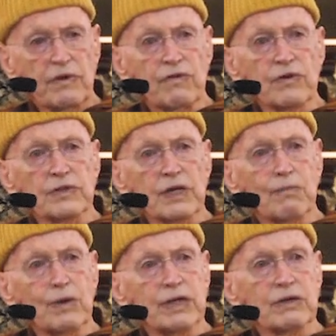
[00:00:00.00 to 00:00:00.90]
for
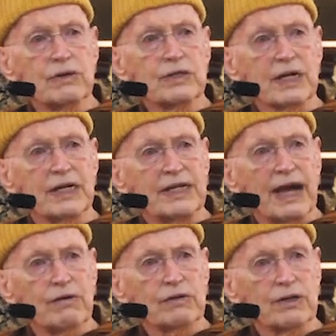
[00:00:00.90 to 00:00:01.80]
someone who is a
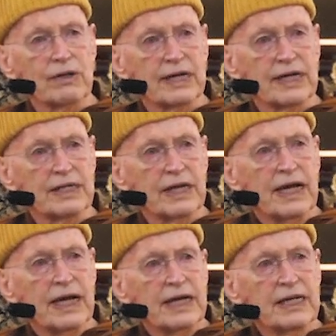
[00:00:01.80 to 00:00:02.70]
doubter
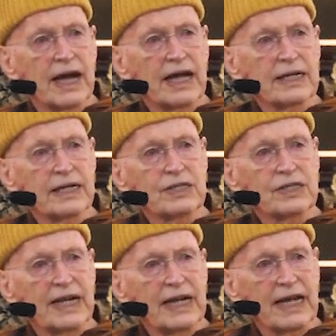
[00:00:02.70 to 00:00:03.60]
and a
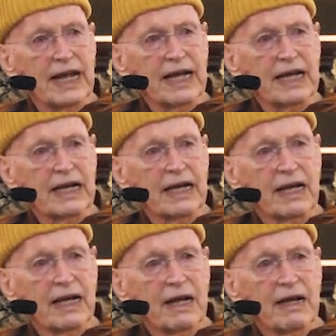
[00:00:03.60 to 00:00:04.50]
cynic
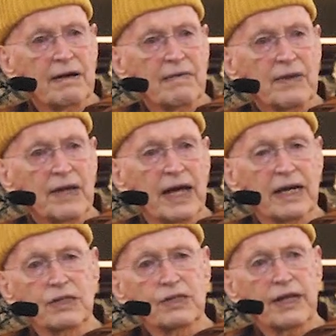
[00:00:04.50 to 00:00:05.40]
and
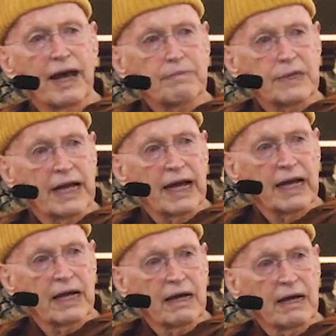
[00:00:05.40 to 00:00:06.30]
a
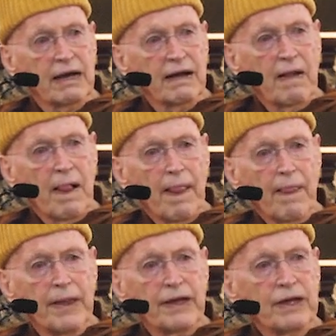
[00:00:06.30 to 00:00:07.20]
skeptic.
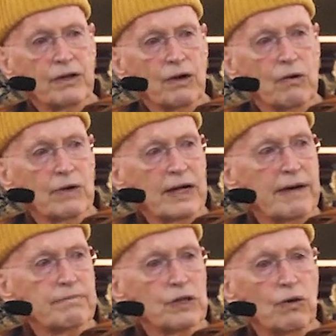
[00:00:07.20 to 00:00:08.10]
When
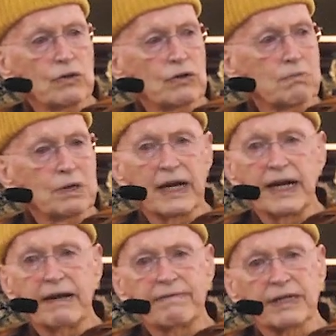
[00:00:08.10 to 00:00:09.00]
I'm told to
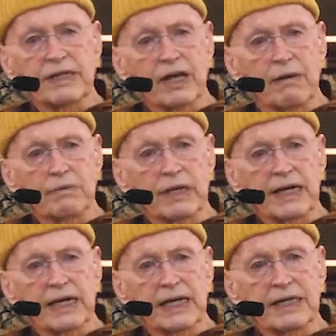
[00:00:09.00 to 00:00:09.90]
believe in
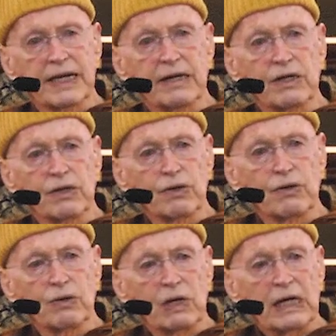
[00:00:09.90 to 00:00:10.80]
something, I tend to,